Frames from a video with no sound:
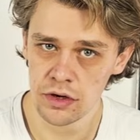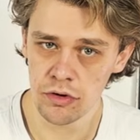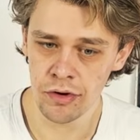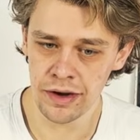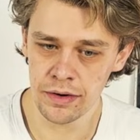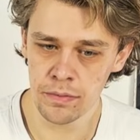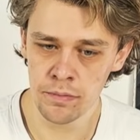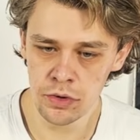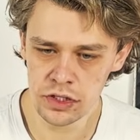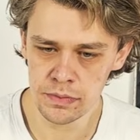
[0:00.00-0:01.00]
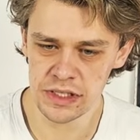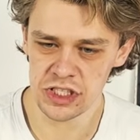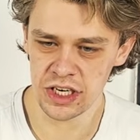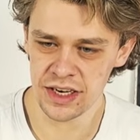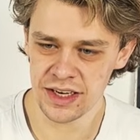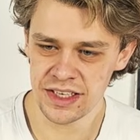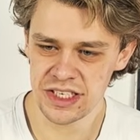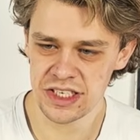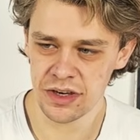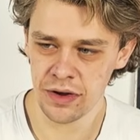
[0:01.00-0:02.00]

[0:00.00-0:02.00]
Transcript: run multiple charts,